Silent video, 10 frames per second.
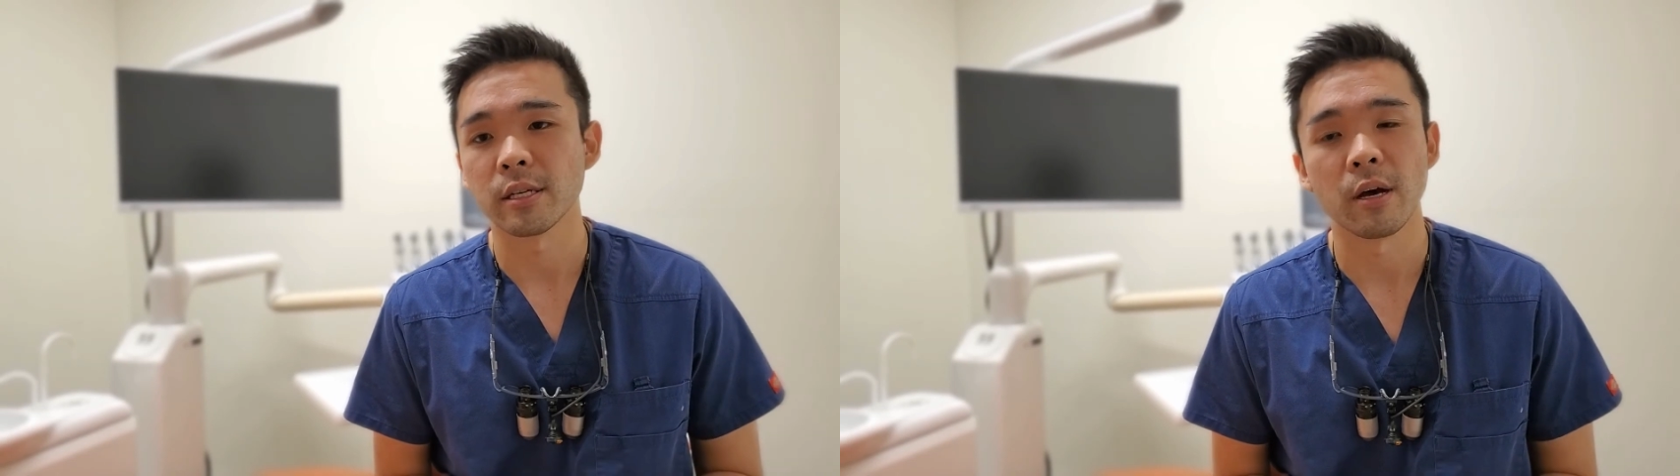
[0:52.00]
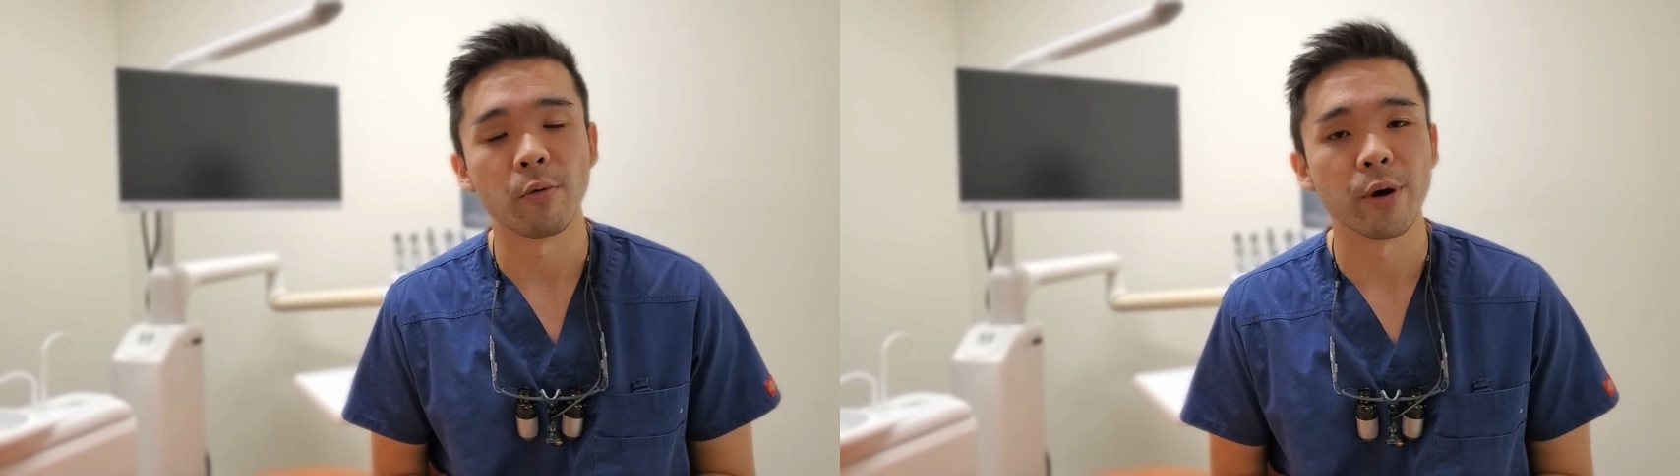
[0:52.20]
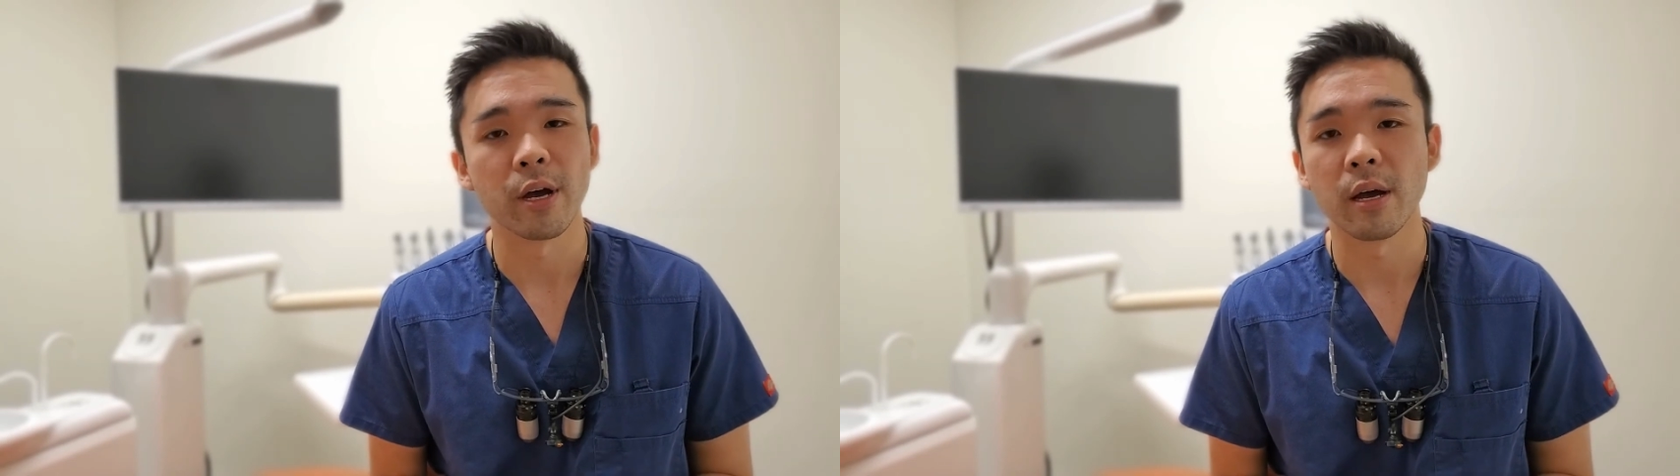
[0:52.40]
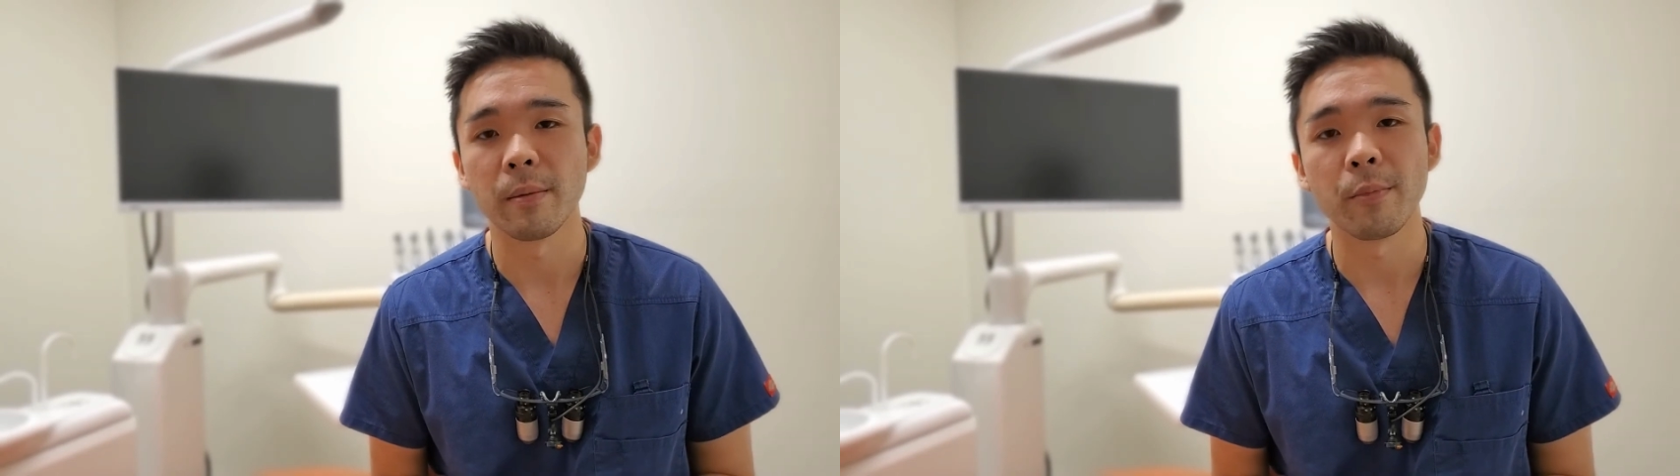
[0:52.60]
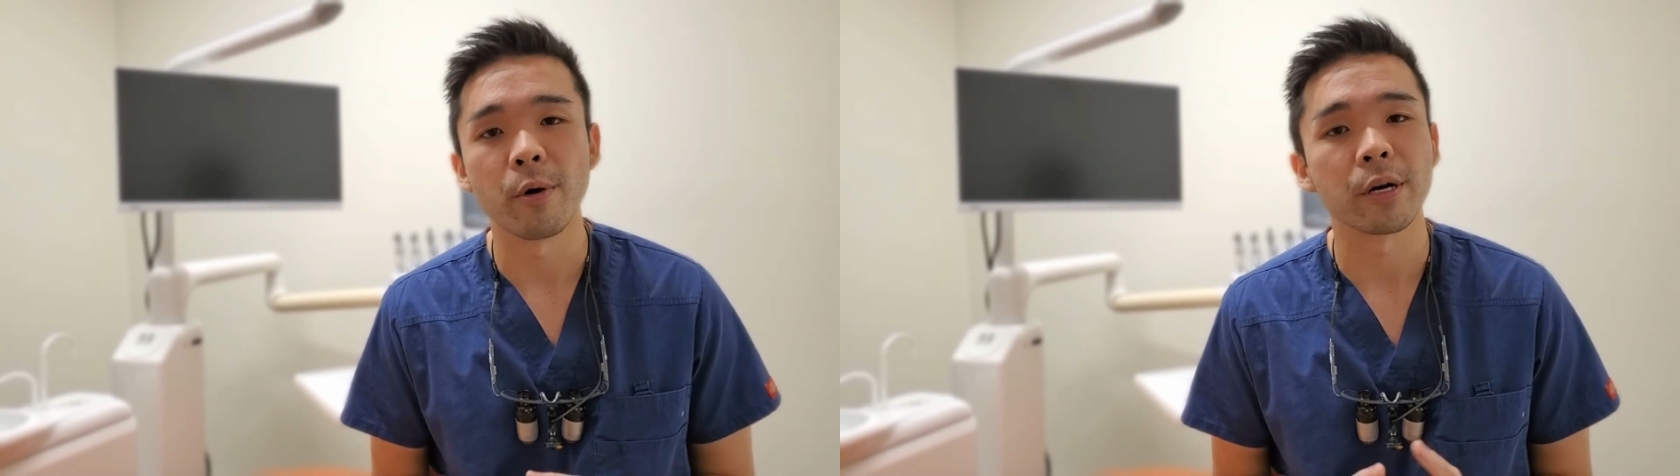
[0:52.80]
we're
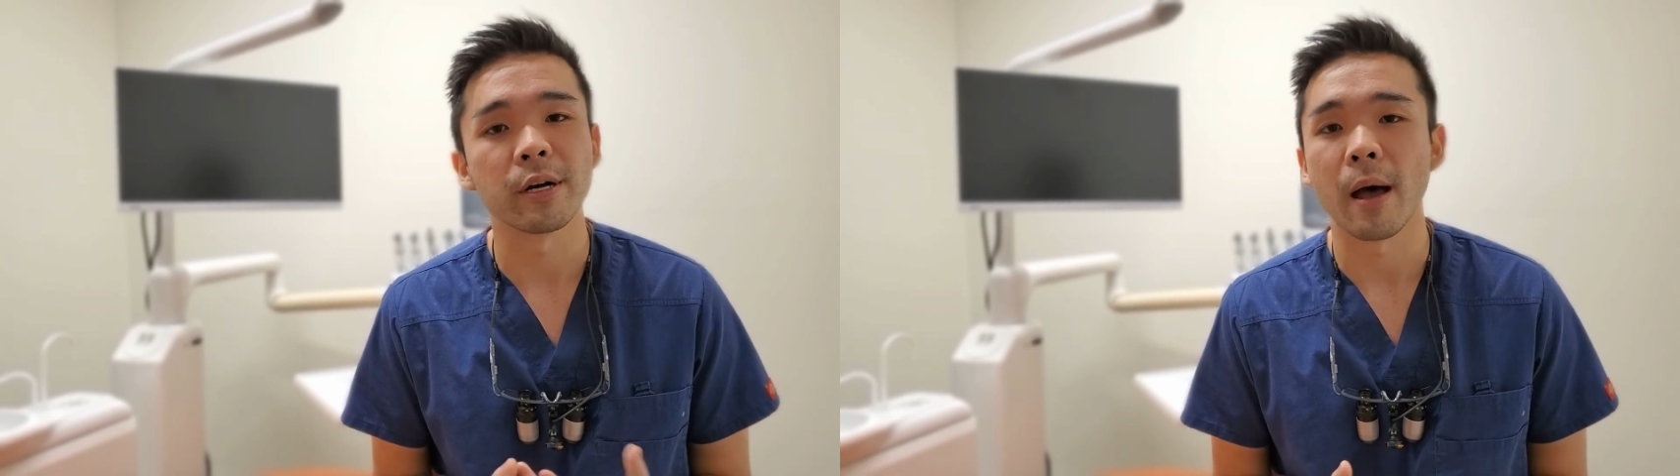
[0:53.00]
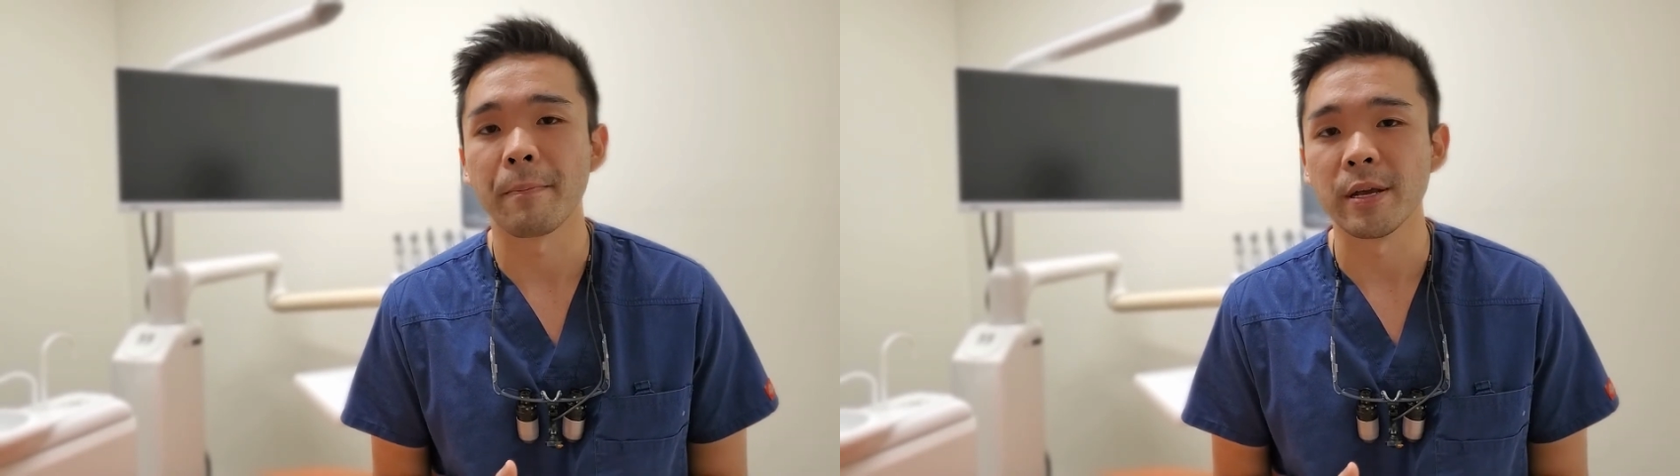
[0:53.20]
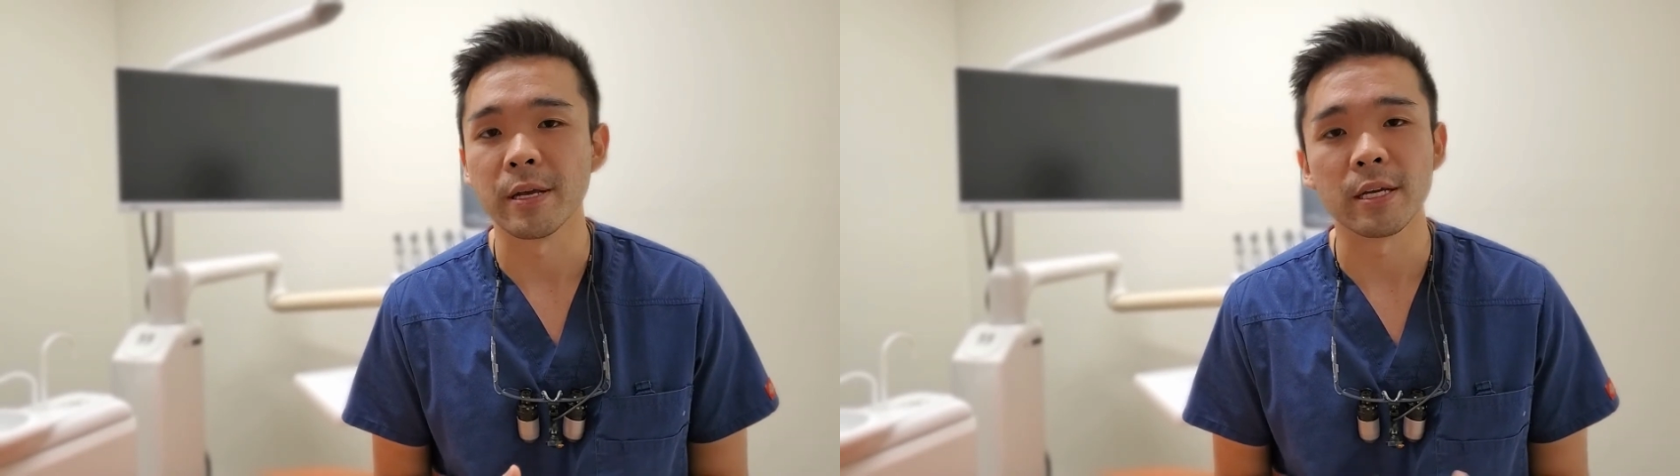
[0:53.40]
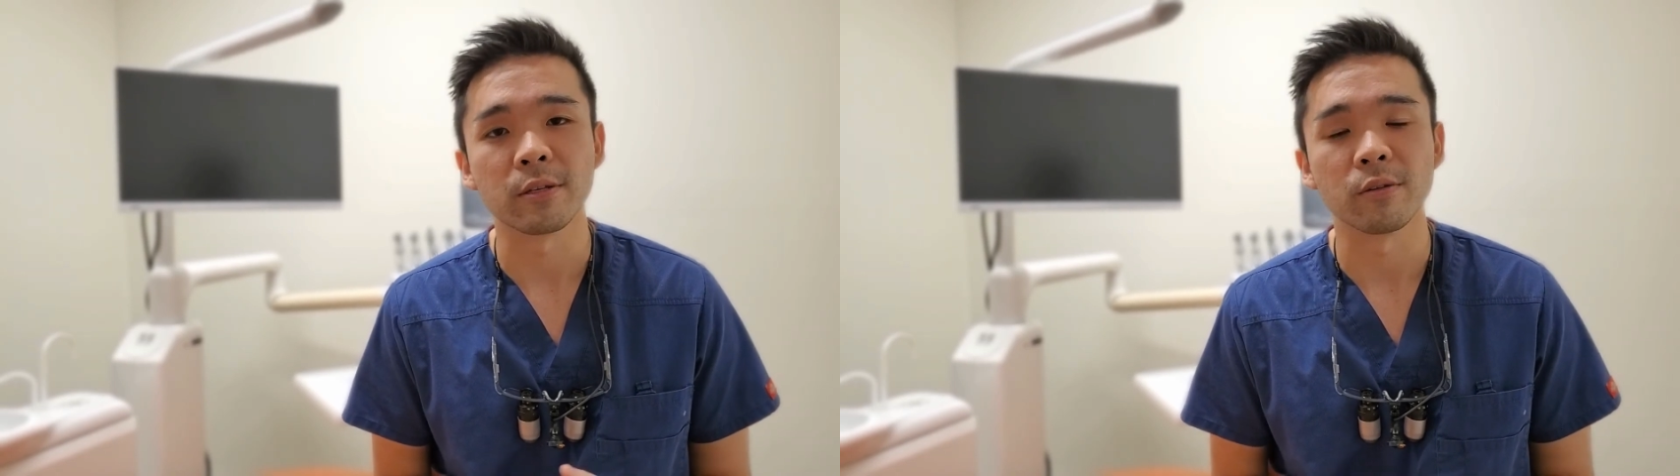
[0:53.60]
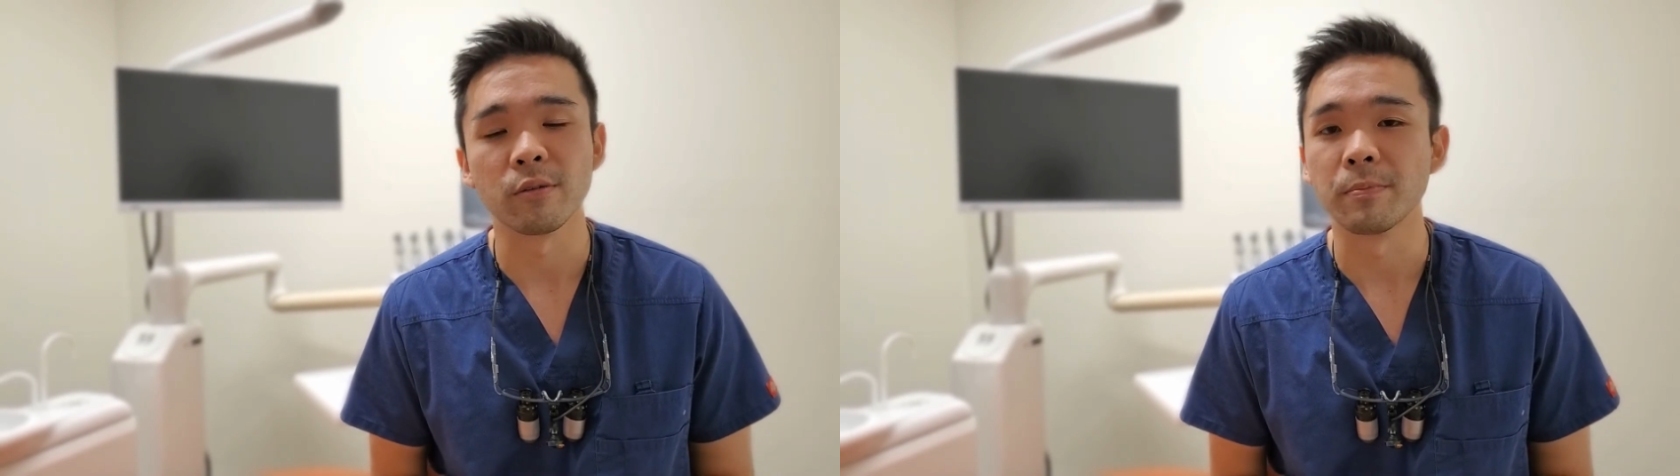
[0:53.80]
more than happy
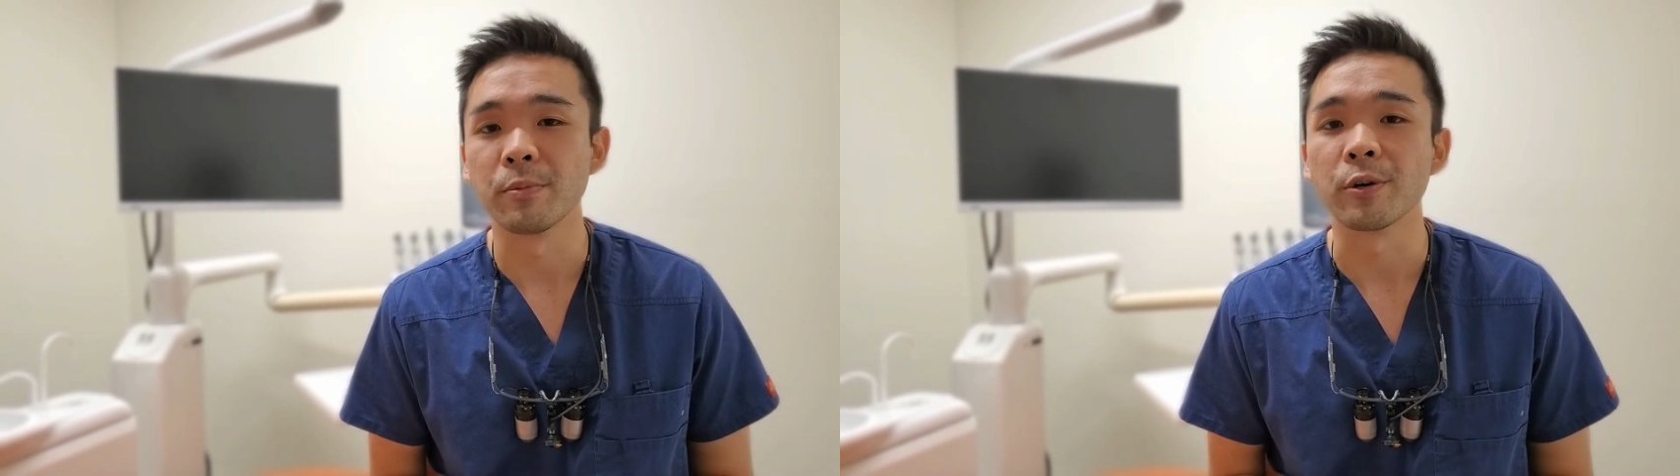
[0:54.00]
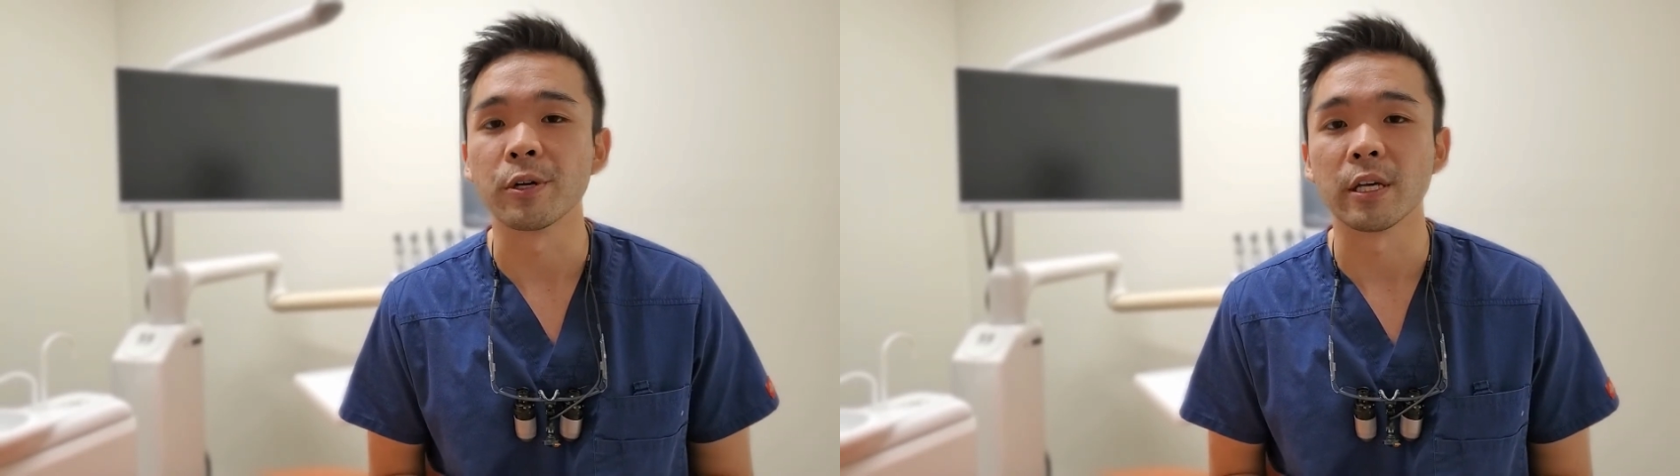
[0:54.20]
to book